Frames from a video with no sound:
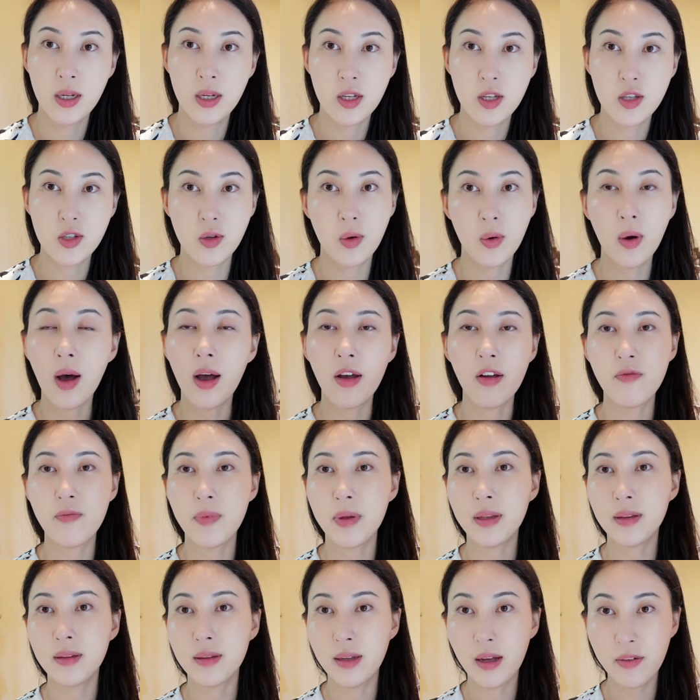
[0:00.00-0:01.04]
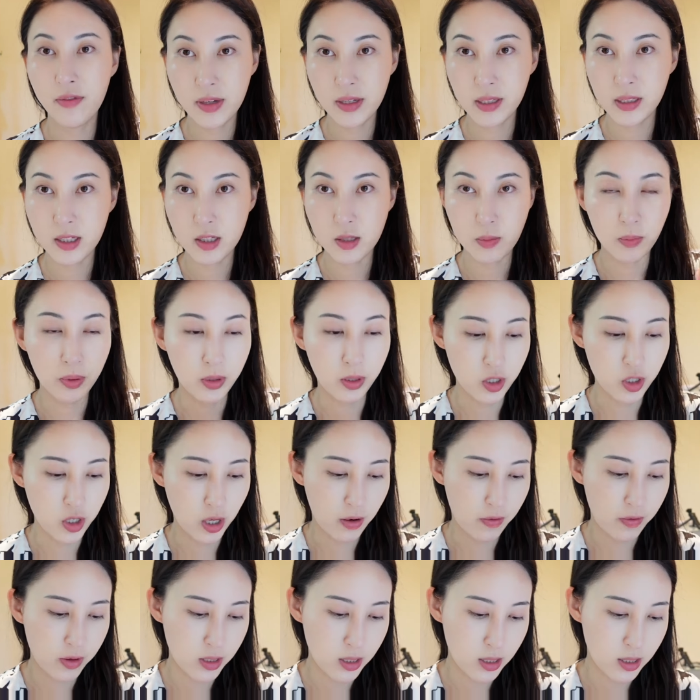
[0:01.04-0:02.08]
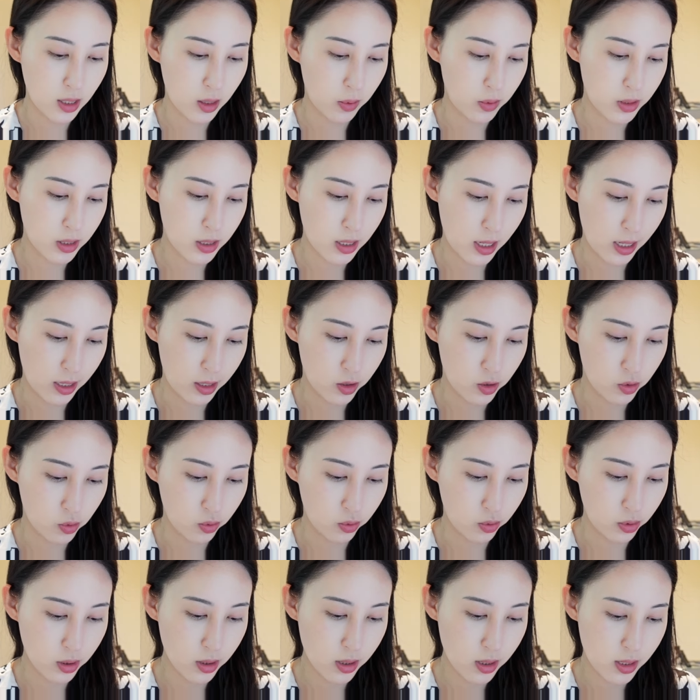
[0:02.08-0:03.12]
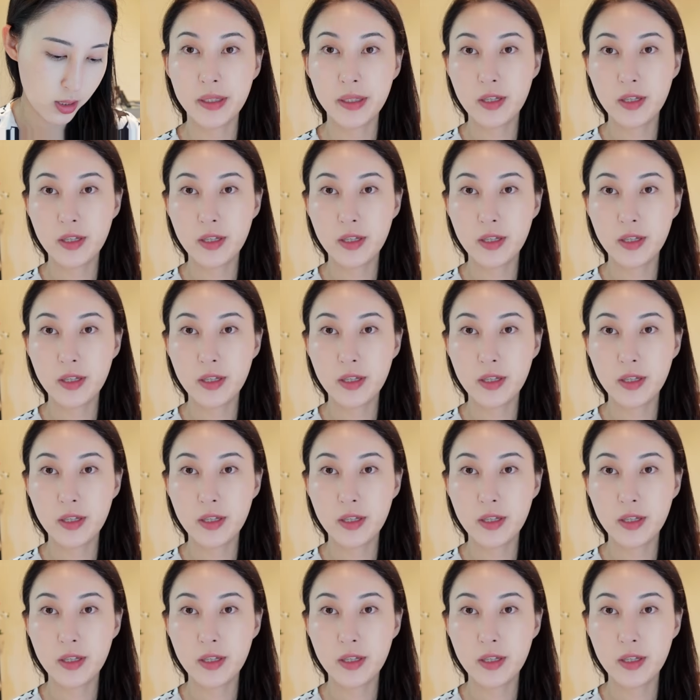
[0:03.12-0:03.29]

So I've been loving this blush ever since I was in high school.